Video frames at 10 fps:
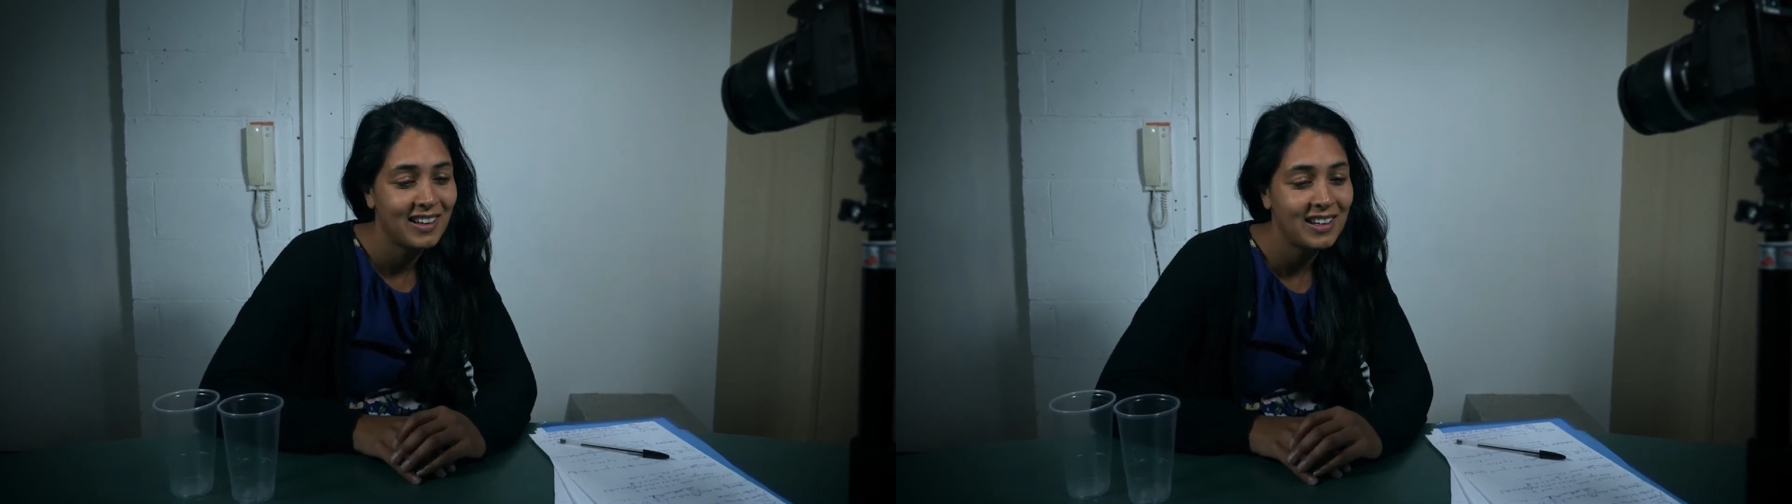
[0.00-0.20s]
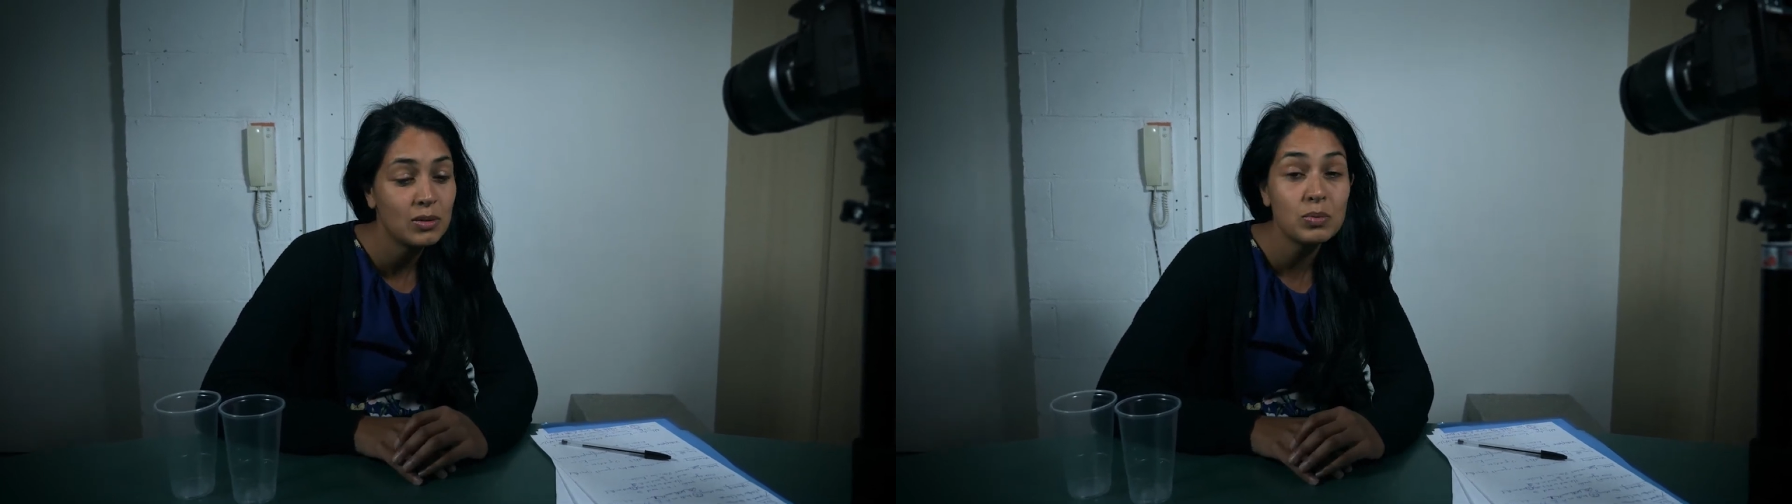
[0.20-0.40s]

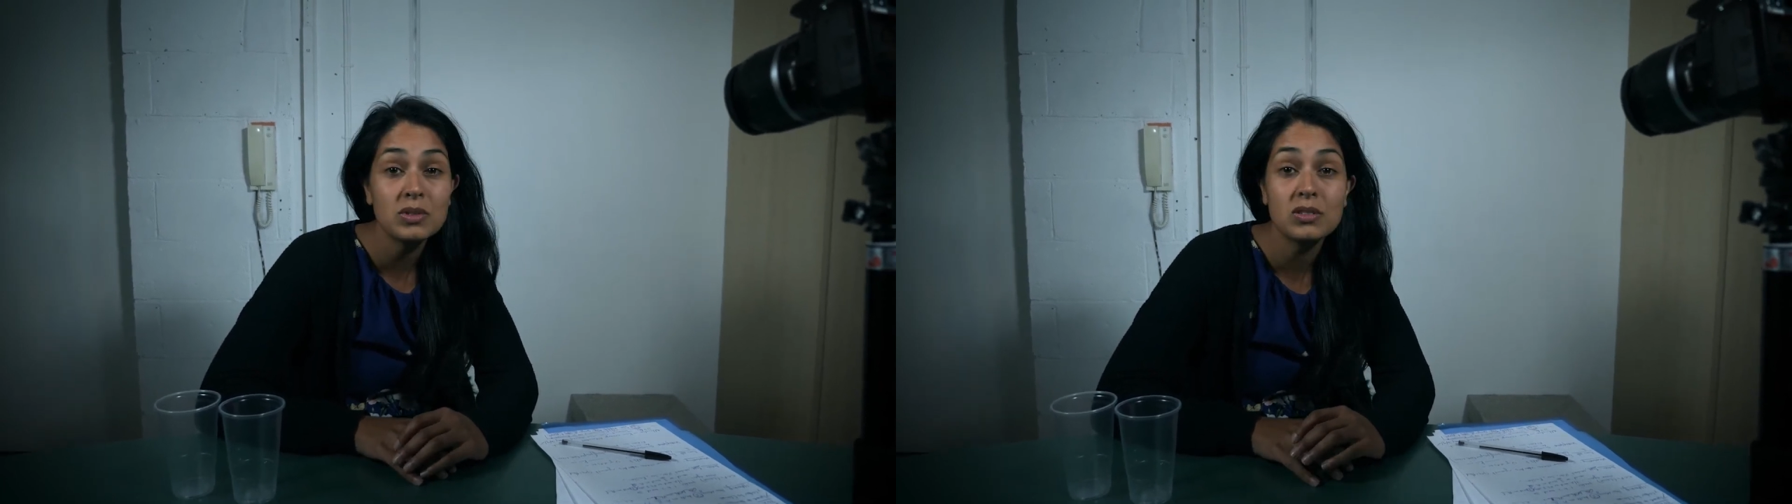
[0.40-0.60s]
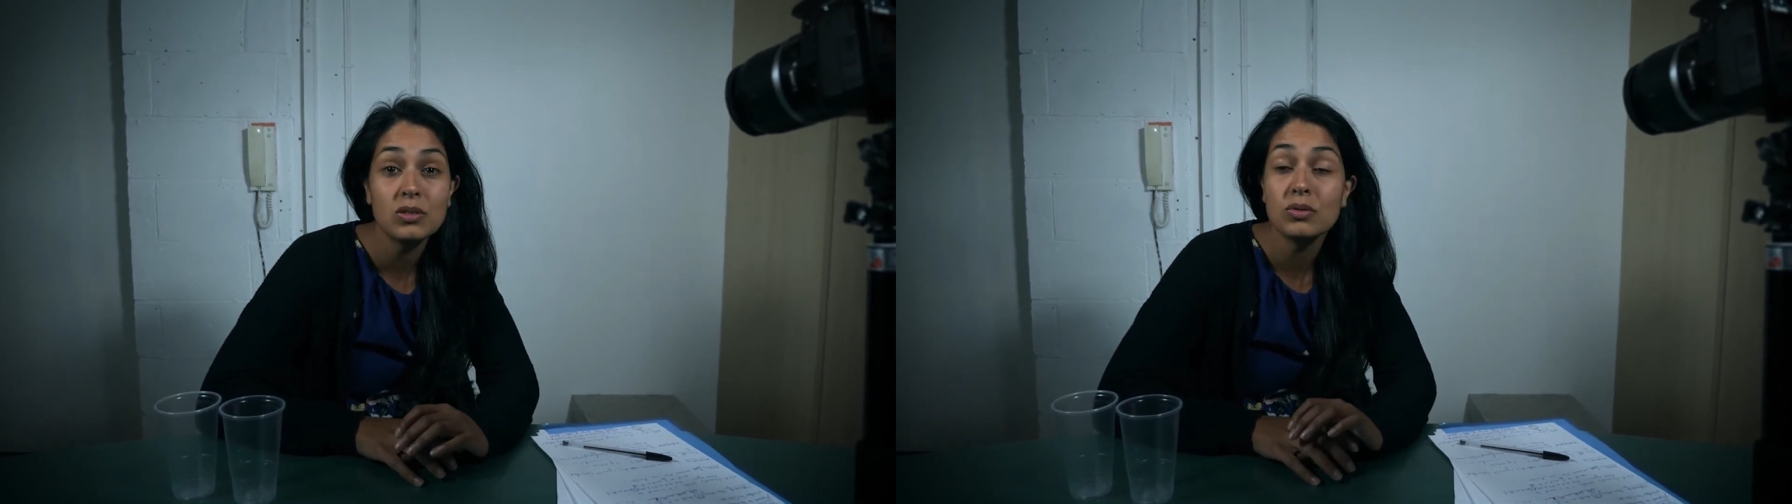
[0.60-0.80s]
It
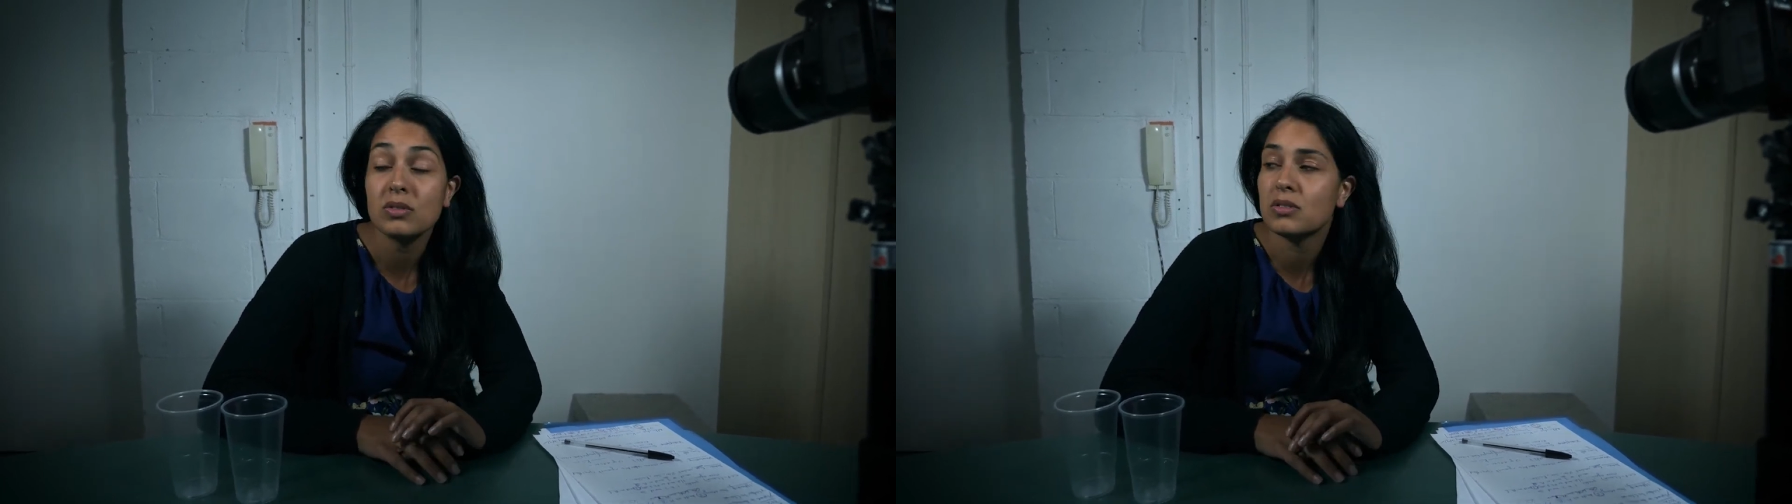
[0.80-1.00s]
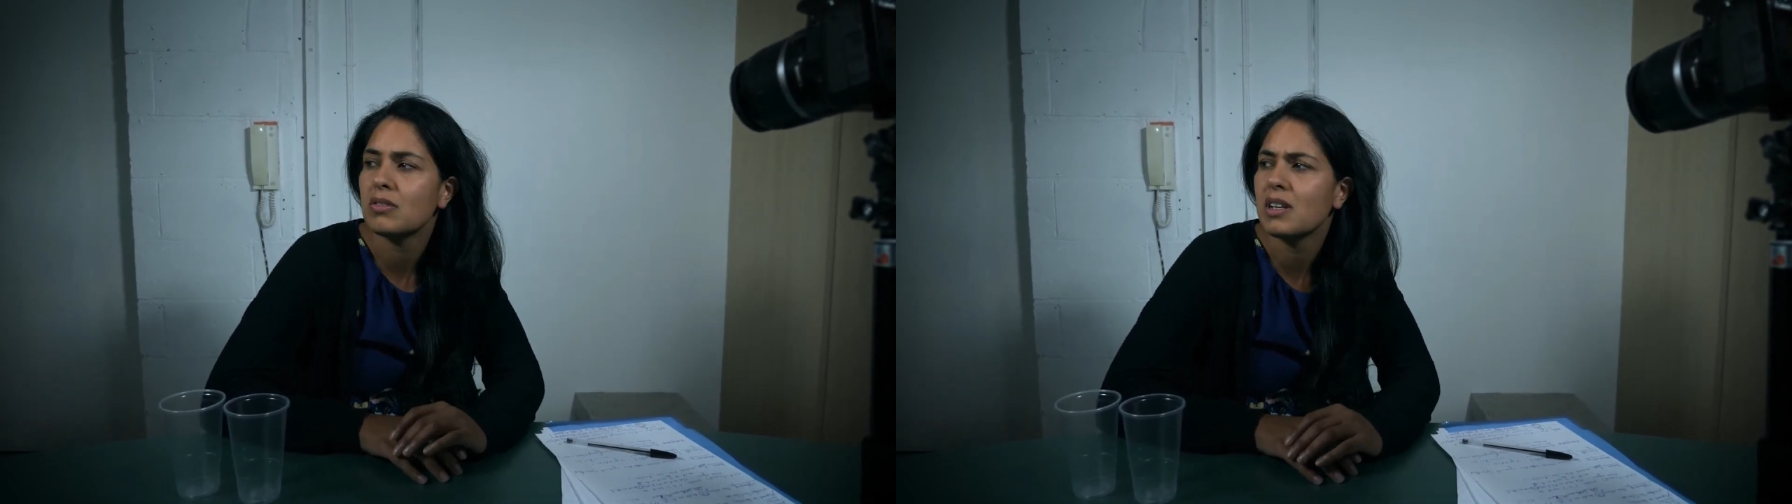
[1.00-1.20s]
was so
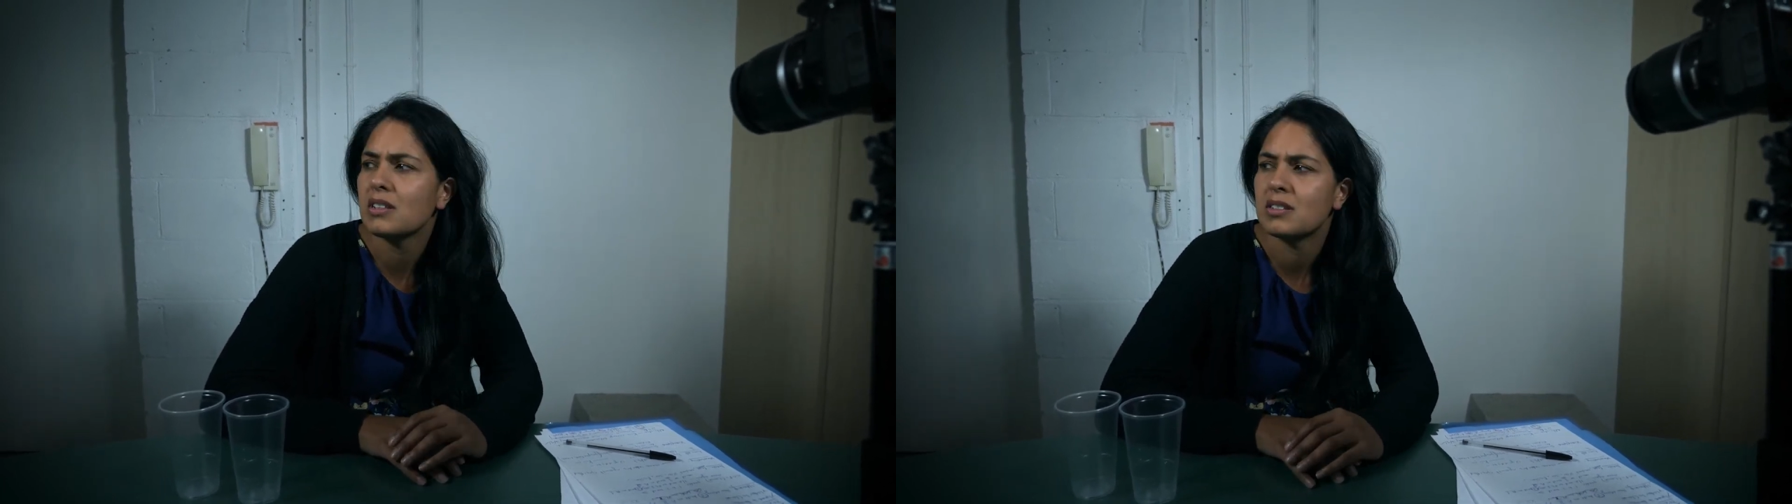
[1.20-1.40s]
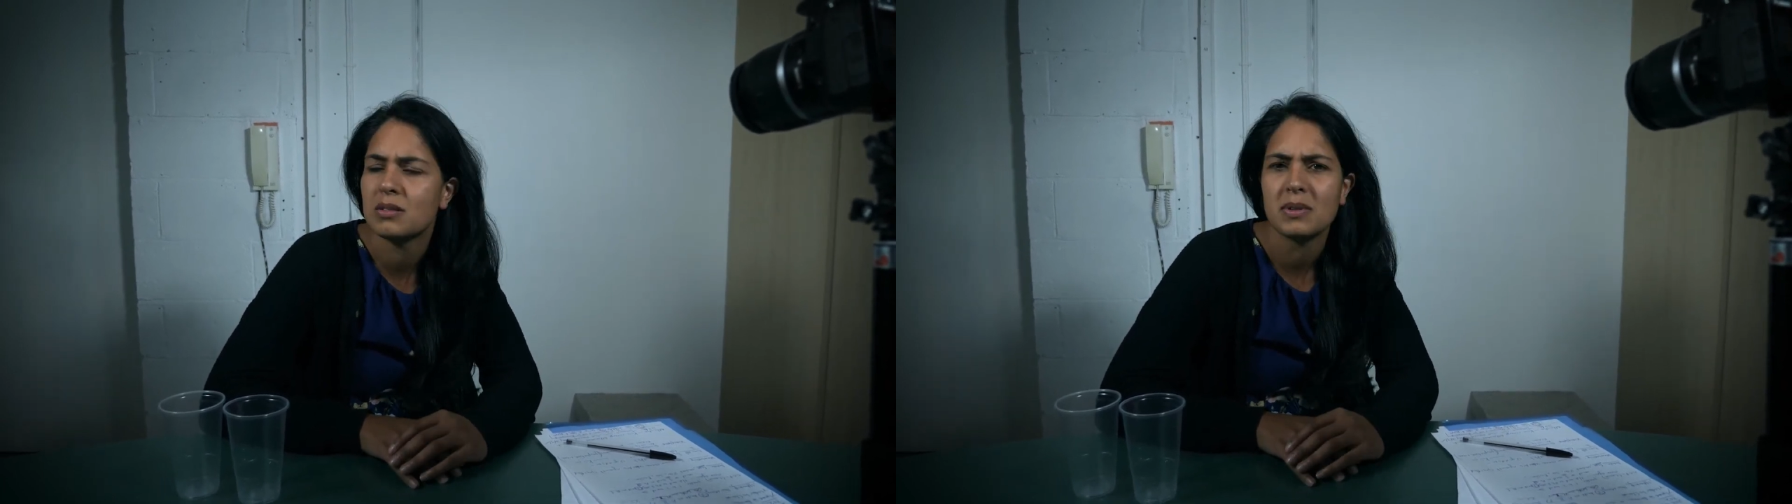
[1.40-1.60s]

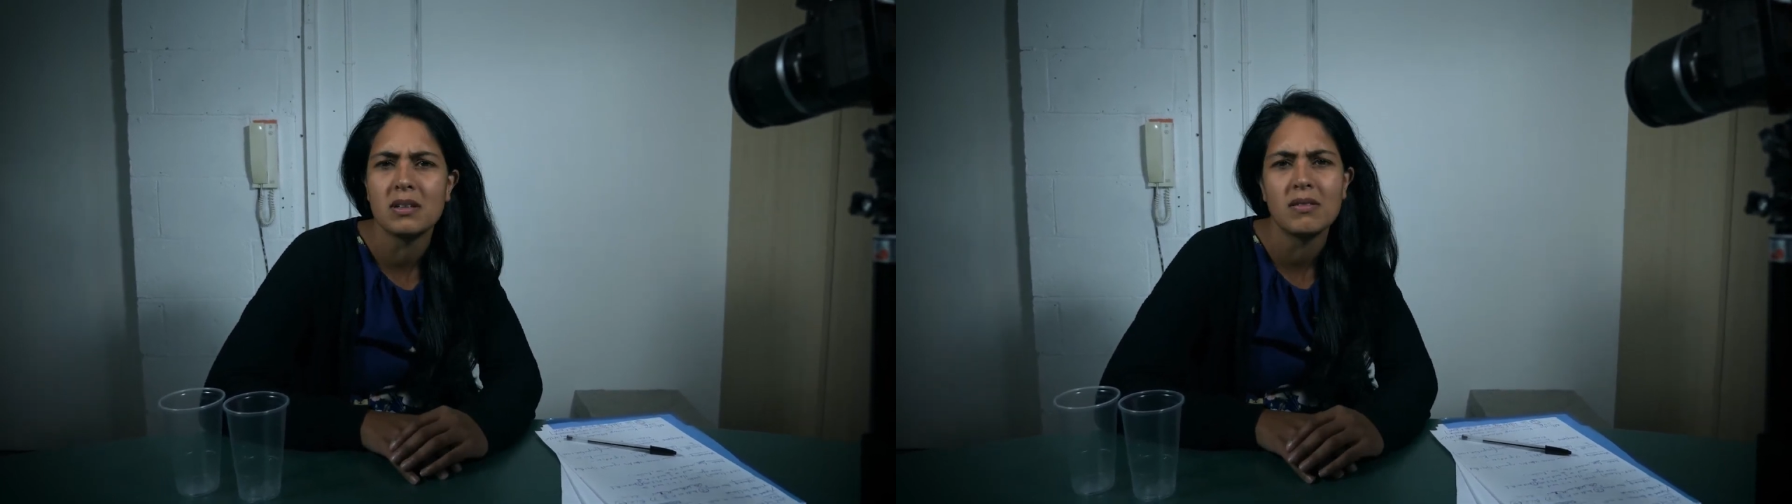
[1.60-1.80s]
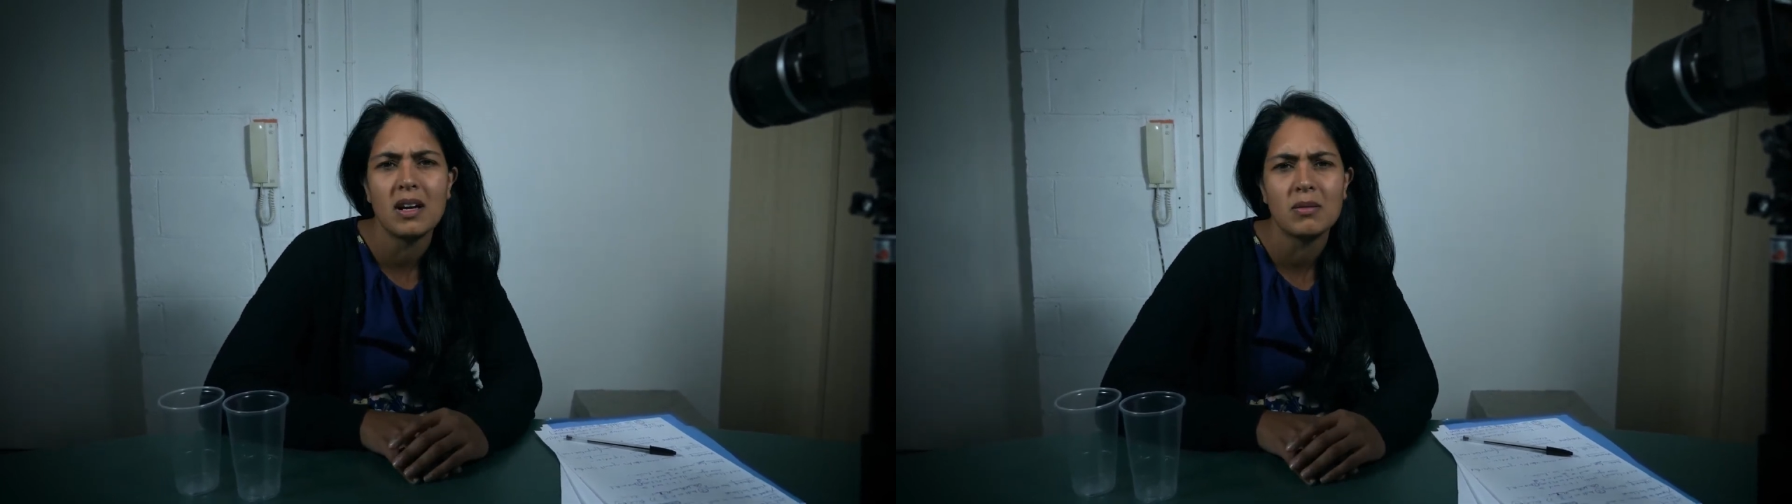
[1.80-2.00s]
strange to be
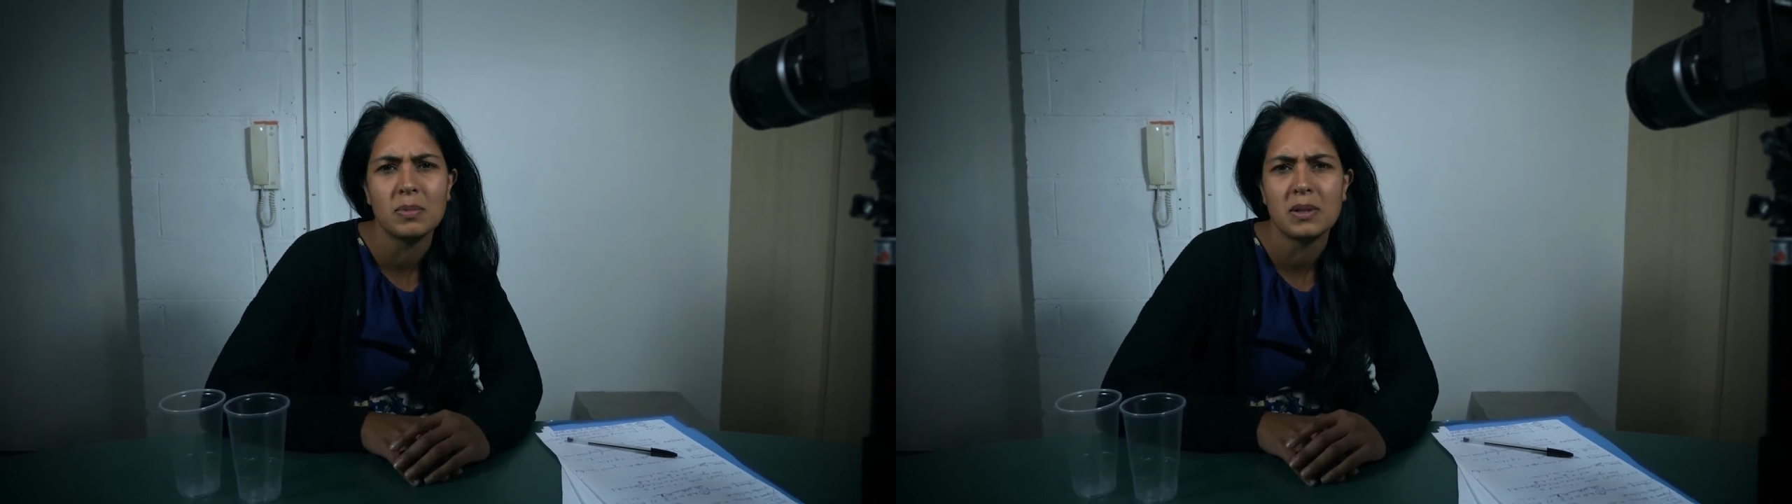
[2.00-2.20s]
around